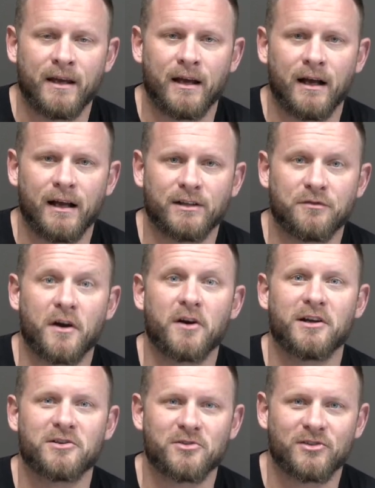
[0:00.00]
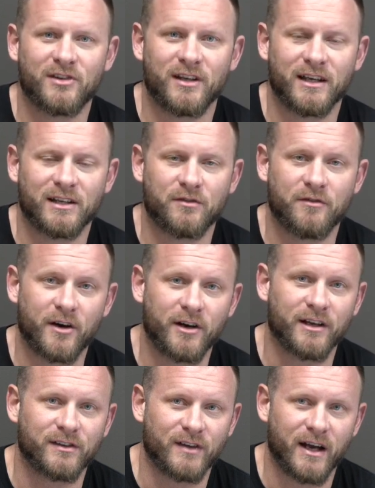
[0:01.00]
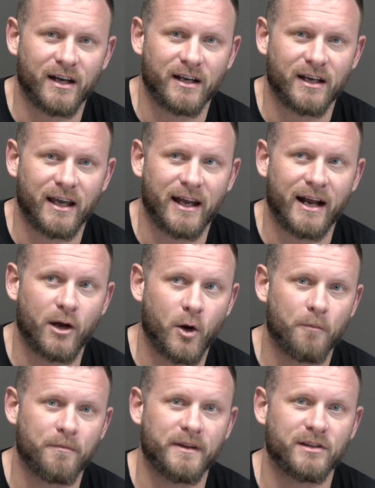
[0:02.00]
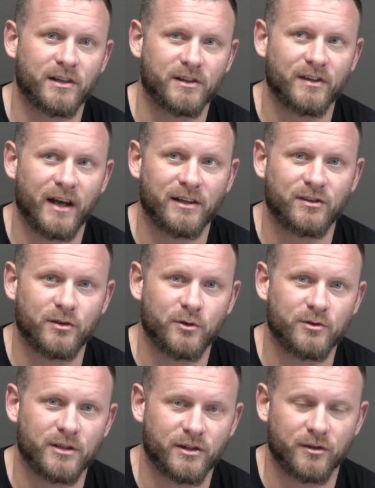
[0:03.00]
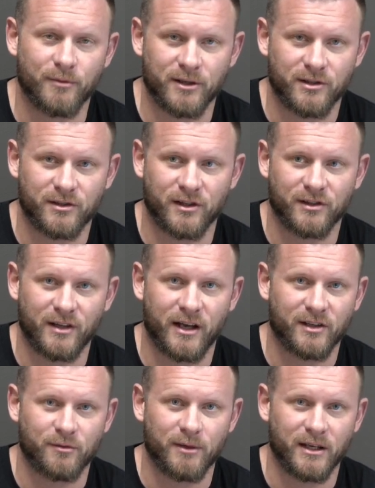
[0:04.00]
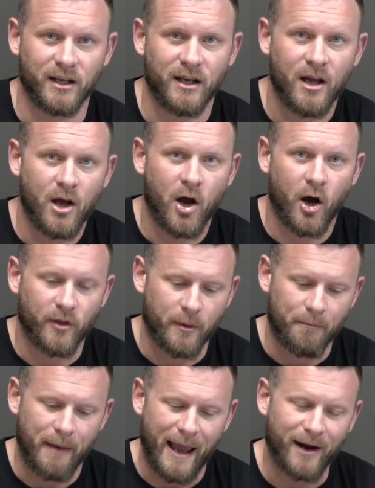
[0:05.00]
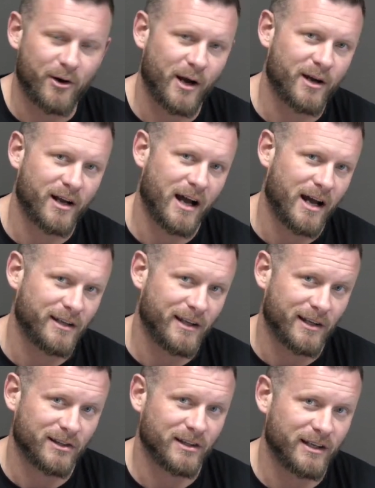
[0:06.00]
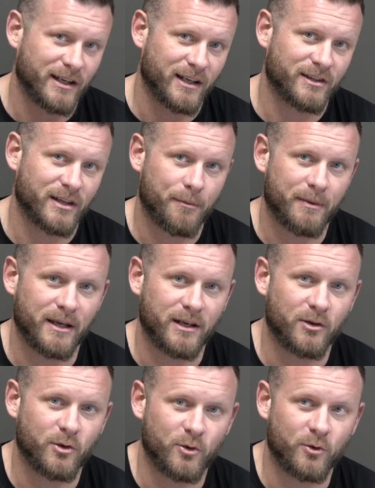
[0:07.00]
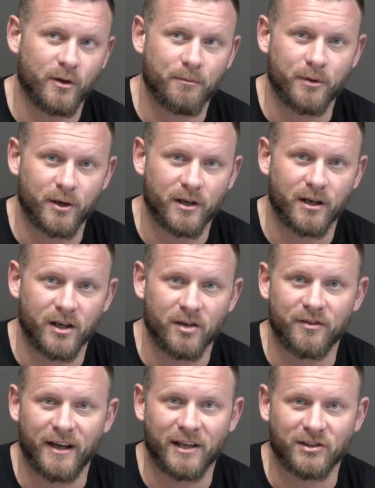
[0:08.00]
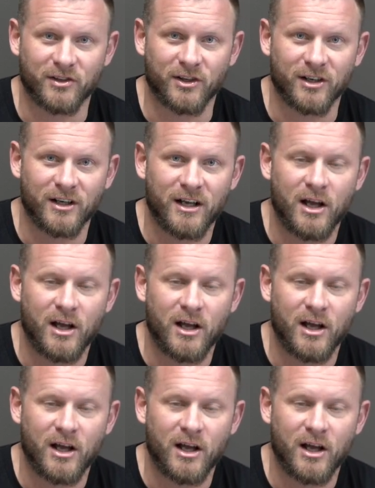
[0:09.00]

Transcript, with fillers: Uh, it's very interesting, it's very exciting, and I hope this excites you just as much as it excites me on the background context leading us up into the book of Esther.